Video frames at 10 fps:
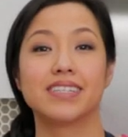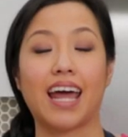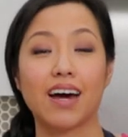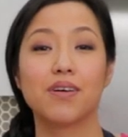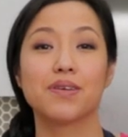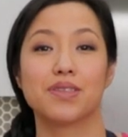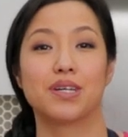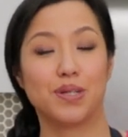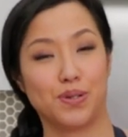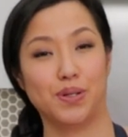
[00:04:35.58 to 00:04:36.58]
Now
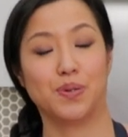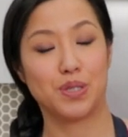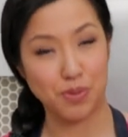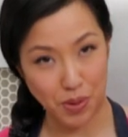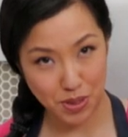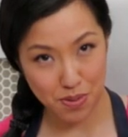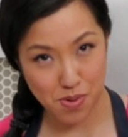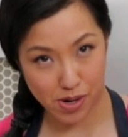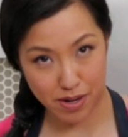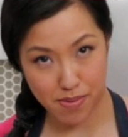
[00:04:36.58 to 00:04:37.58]
the noodles, the most
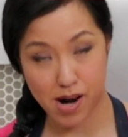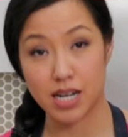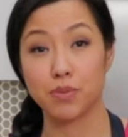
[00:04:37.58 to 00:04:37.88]
important part.